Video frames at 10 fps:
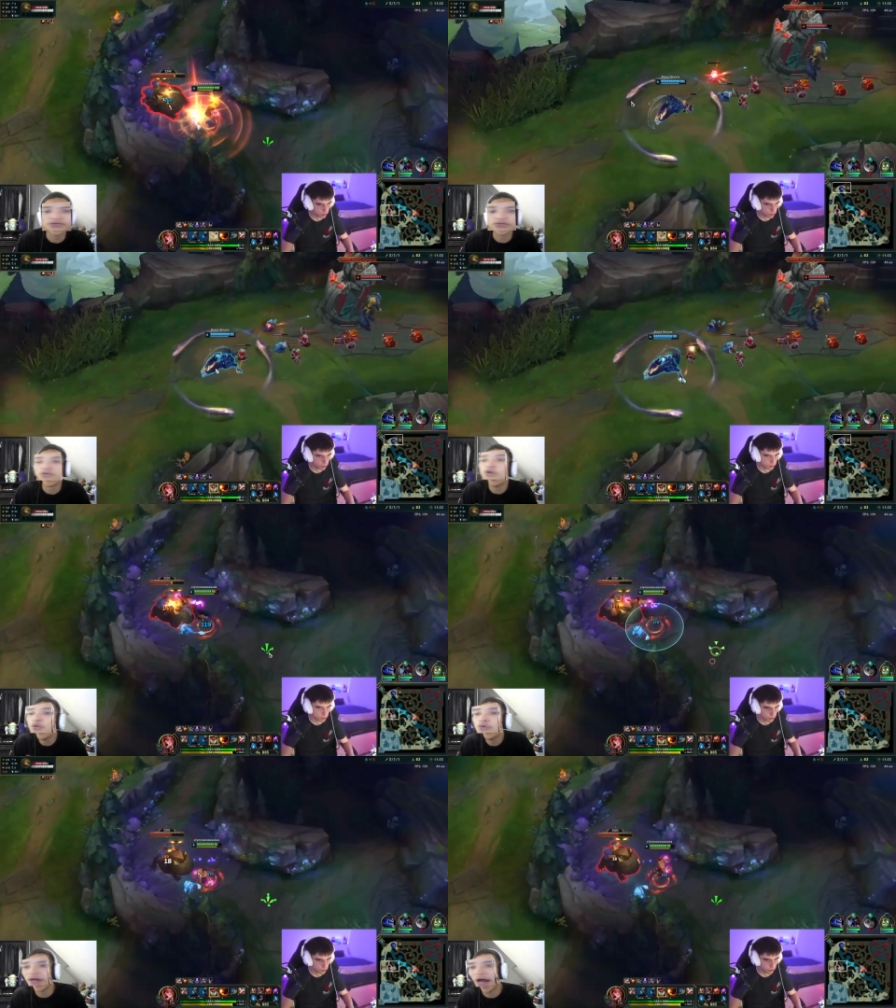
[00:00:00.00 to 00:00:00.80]

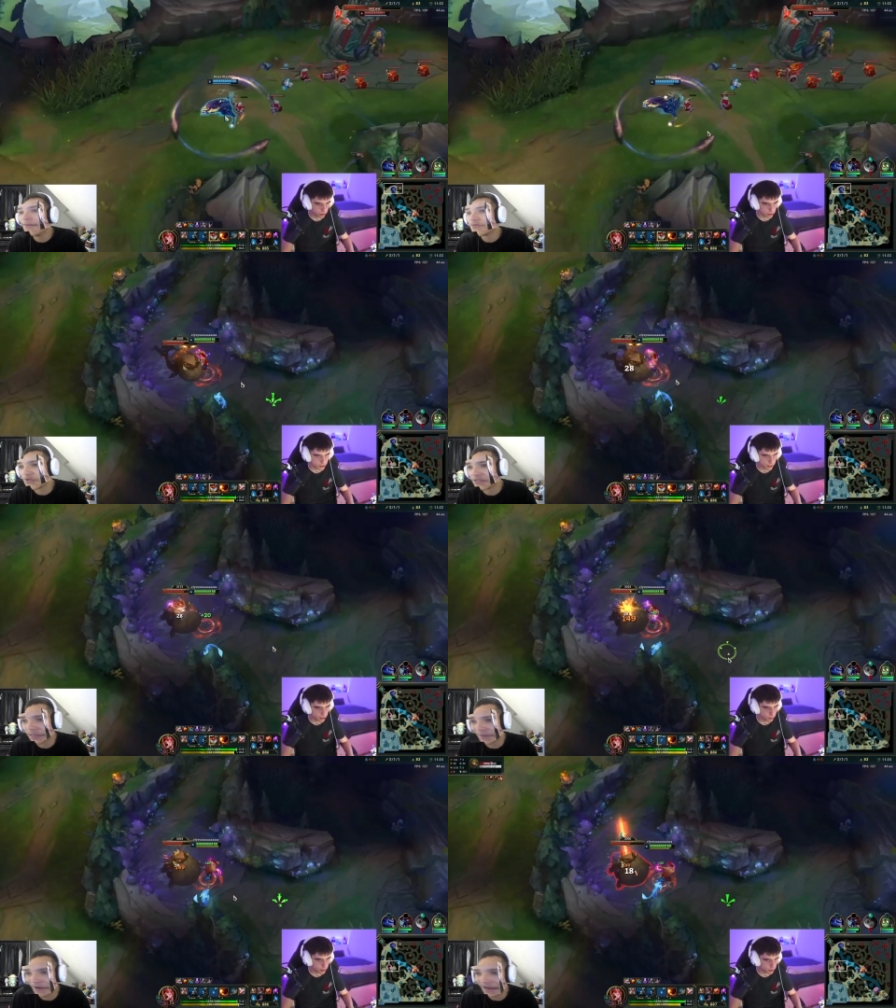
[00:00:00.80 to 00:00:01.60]
two times recently
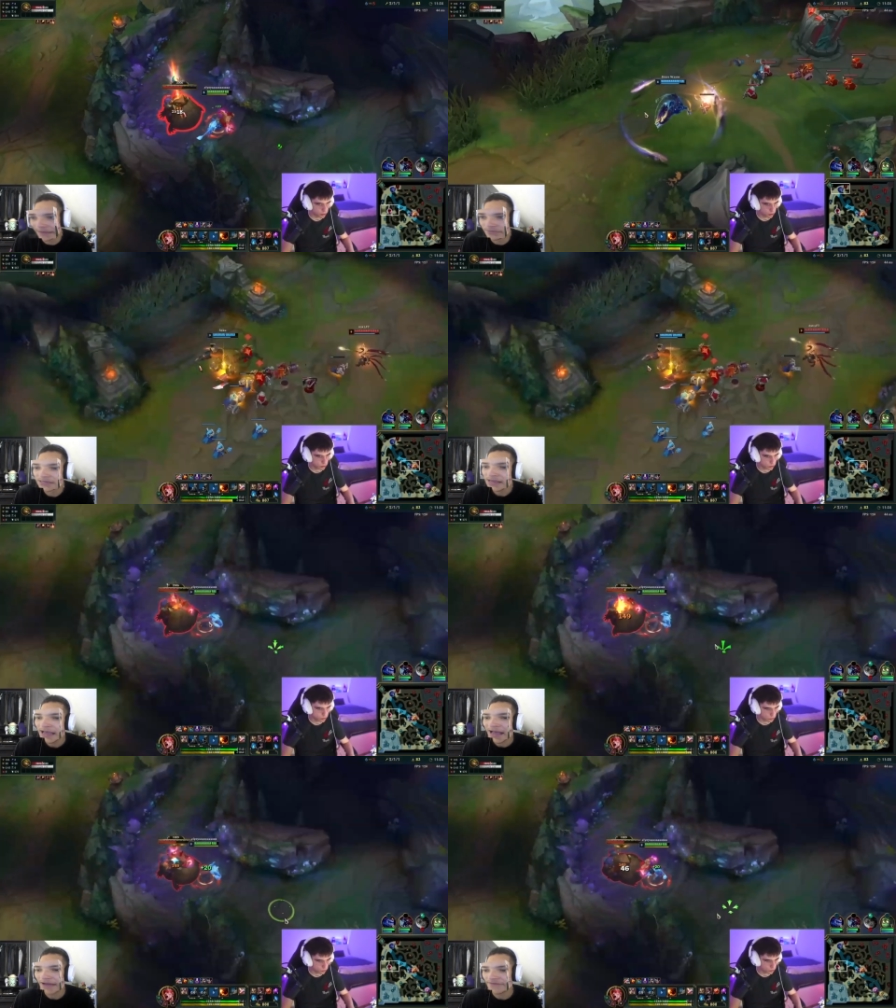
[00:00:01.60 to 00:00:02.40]
in my ranked games,
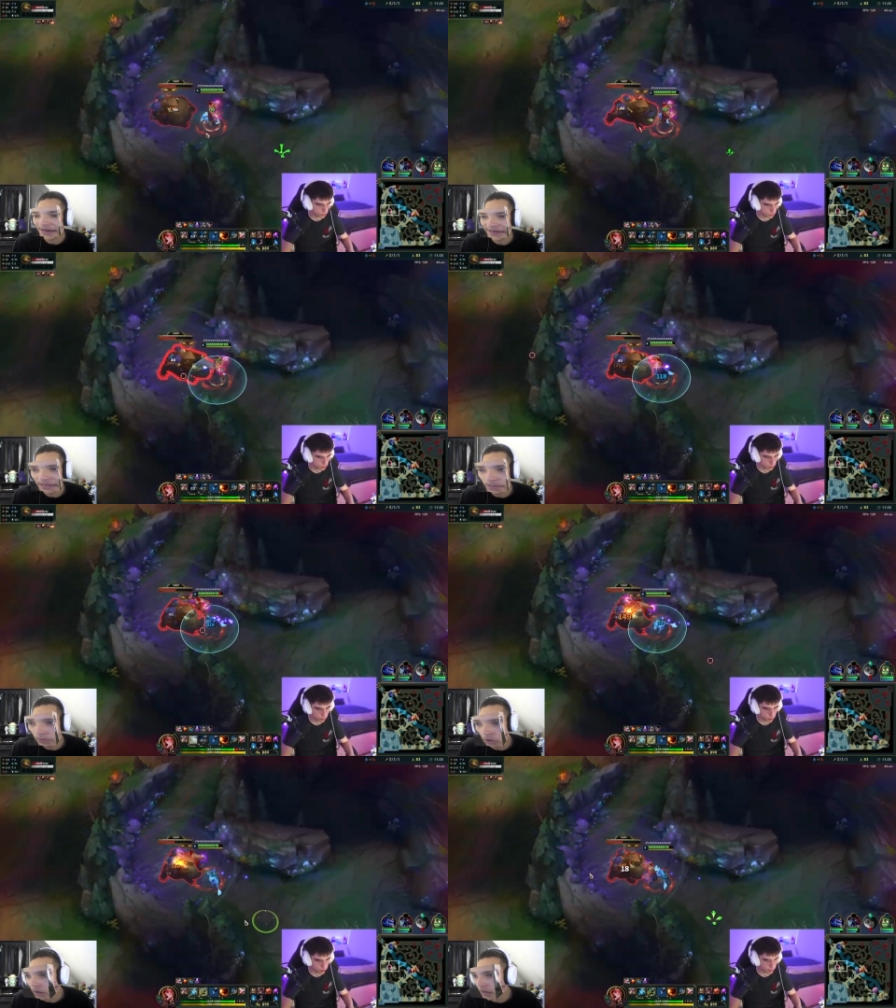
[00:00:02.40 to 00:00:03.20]
I've had a
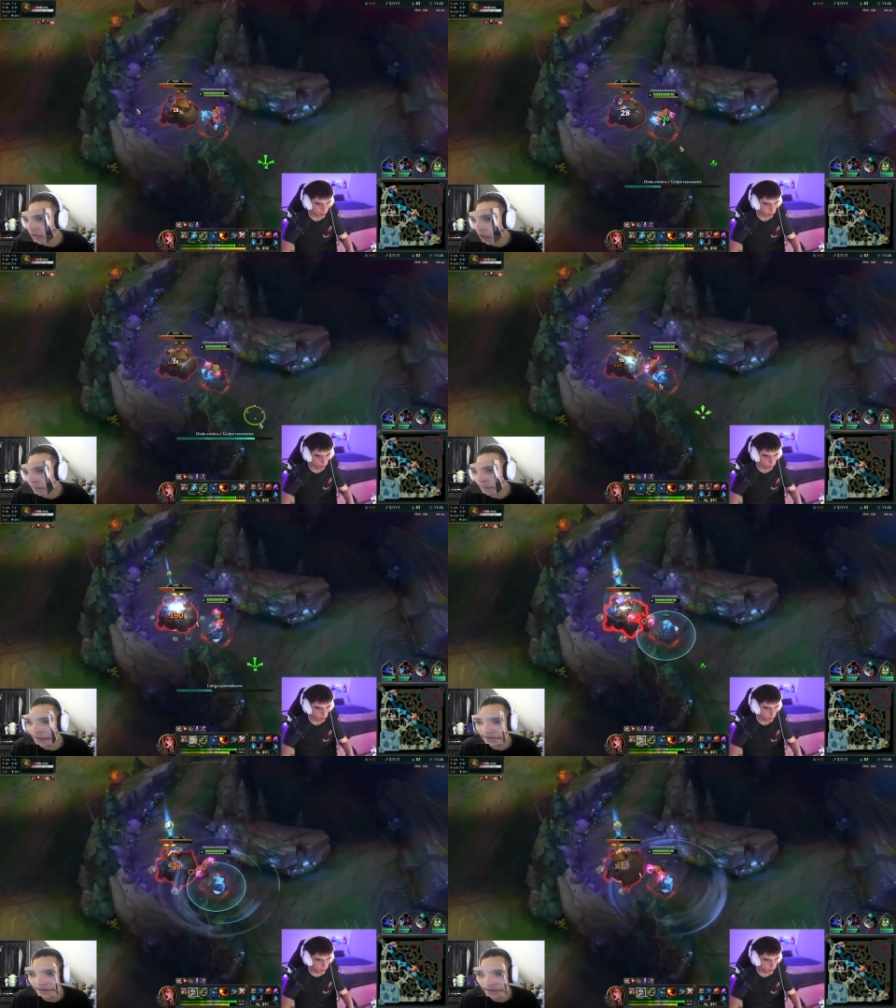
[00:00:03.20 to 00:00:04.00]
LeBlanc come
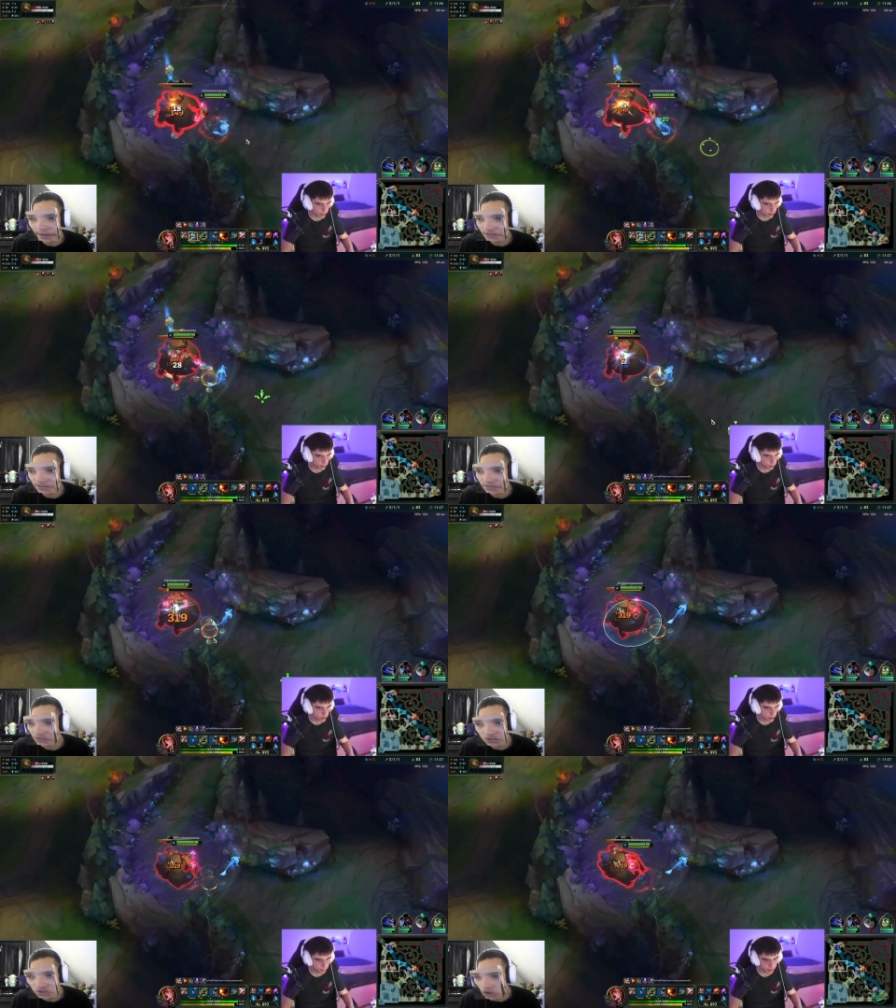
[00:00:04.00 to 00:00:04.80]
and uh, just
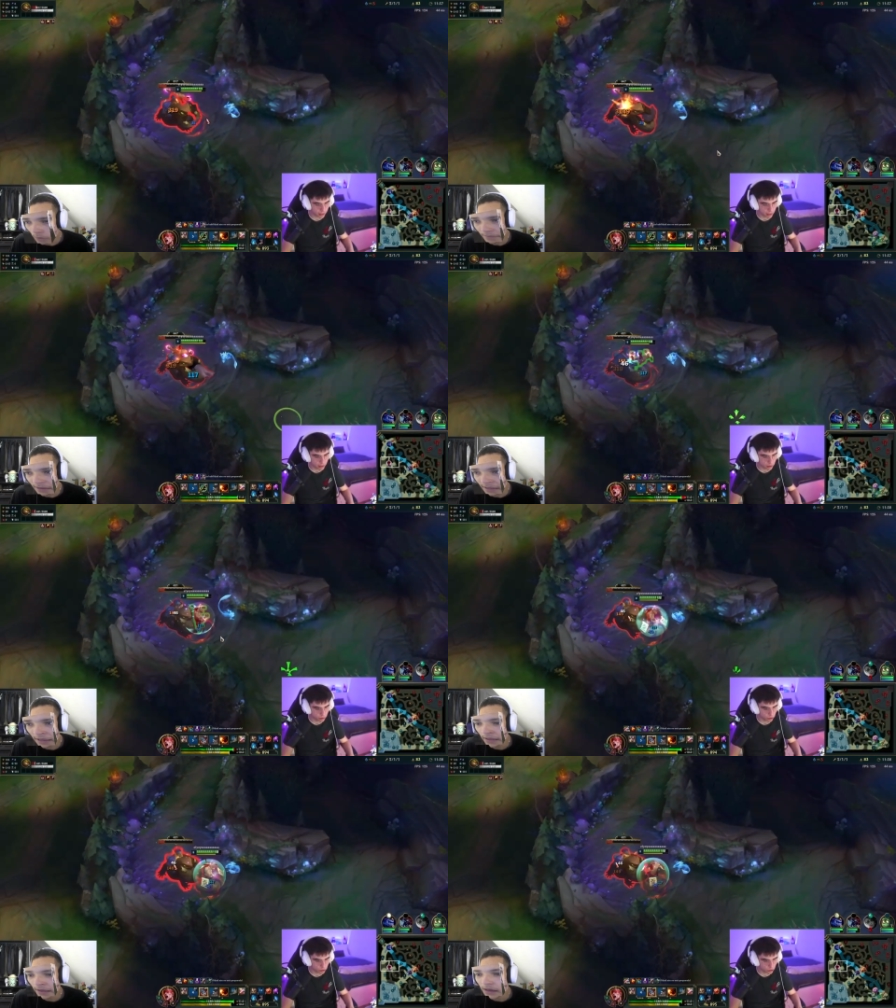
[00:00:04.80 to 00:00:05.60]
stop me
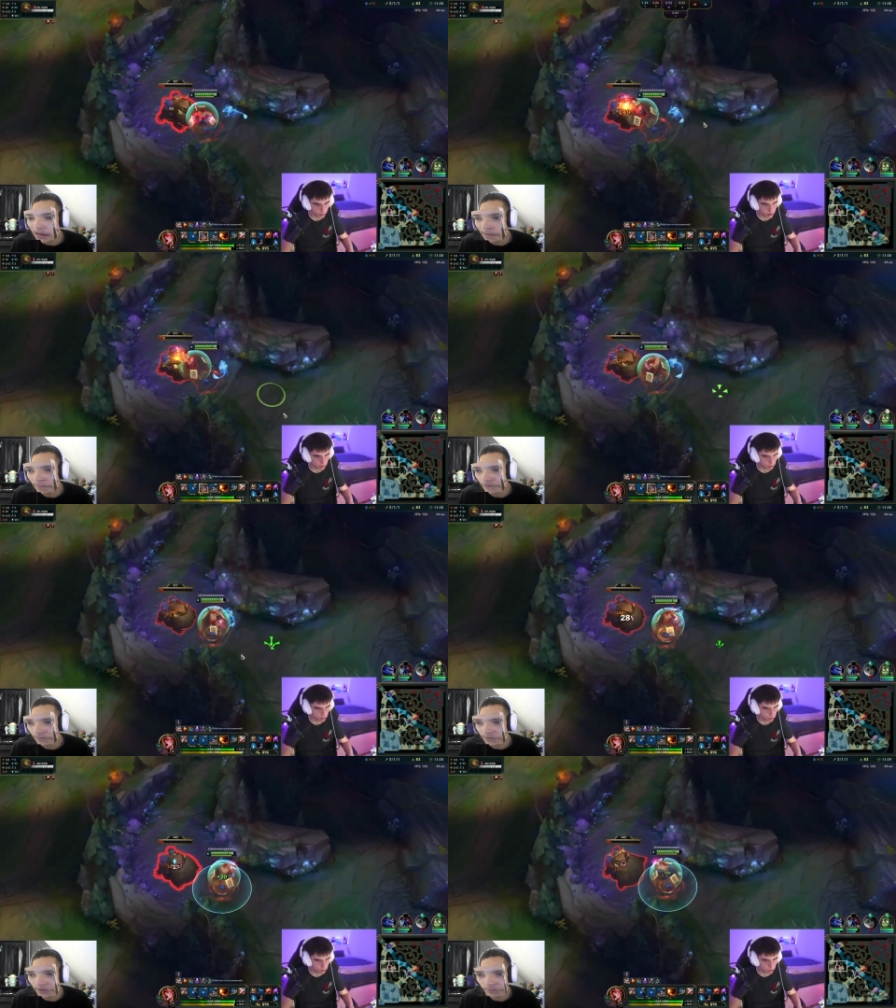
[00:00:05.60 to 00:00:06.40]
um,
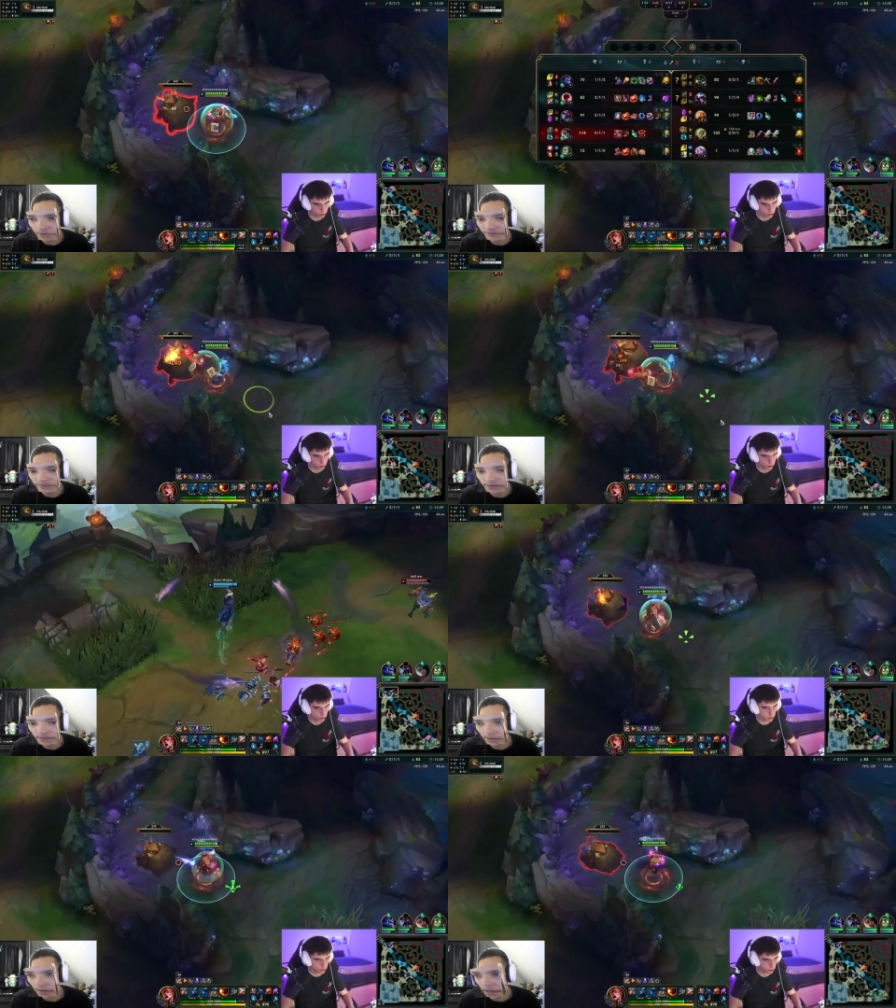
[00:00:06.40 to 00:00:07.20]
from doing rift
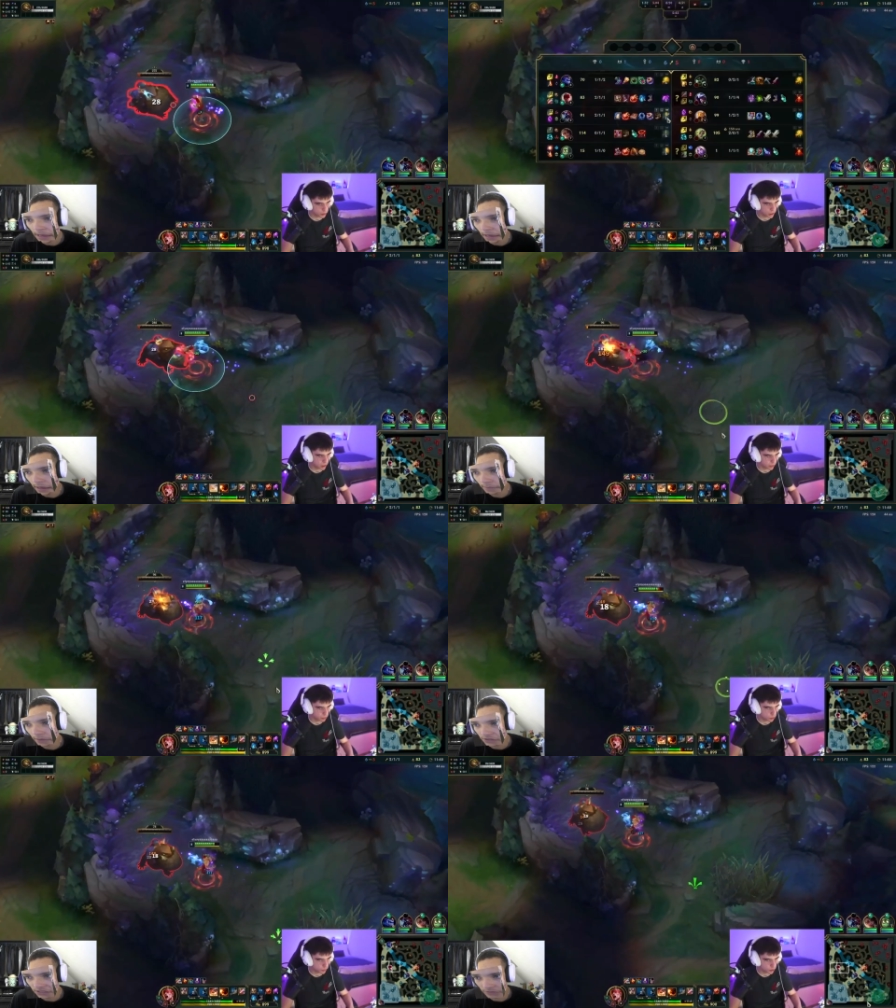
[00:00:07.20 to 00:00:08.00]
uh,
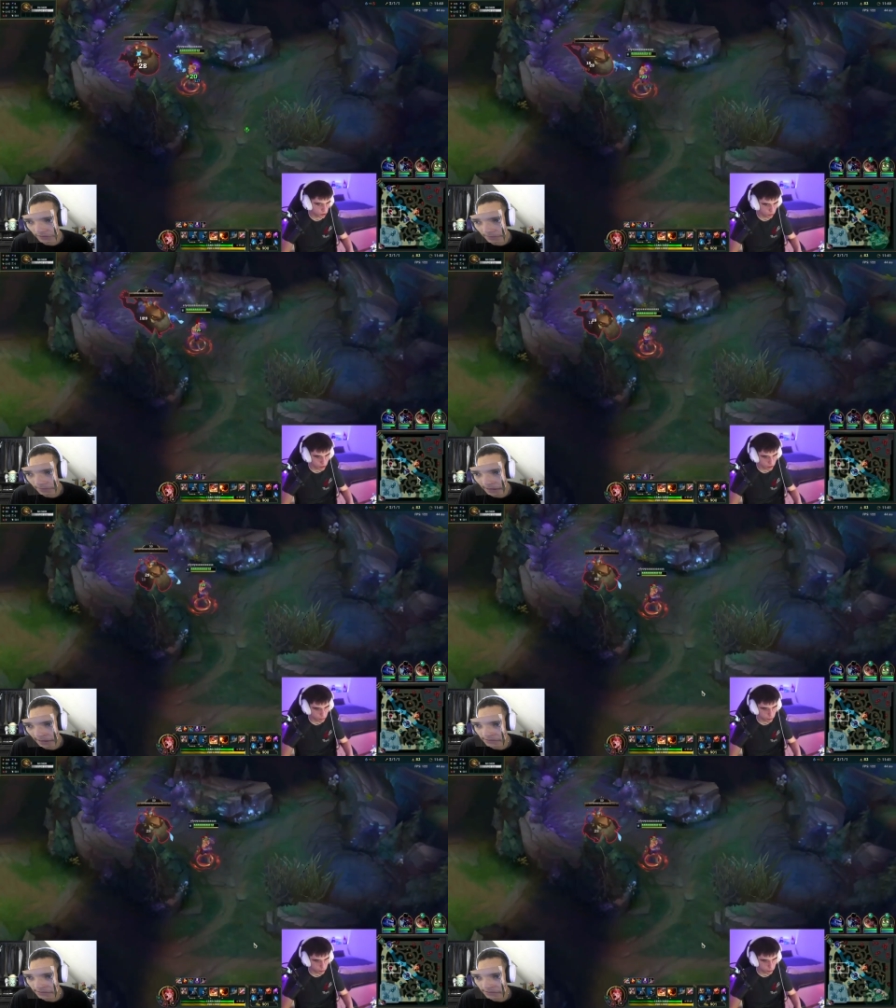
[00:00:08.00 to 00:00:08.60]
because she's read the play.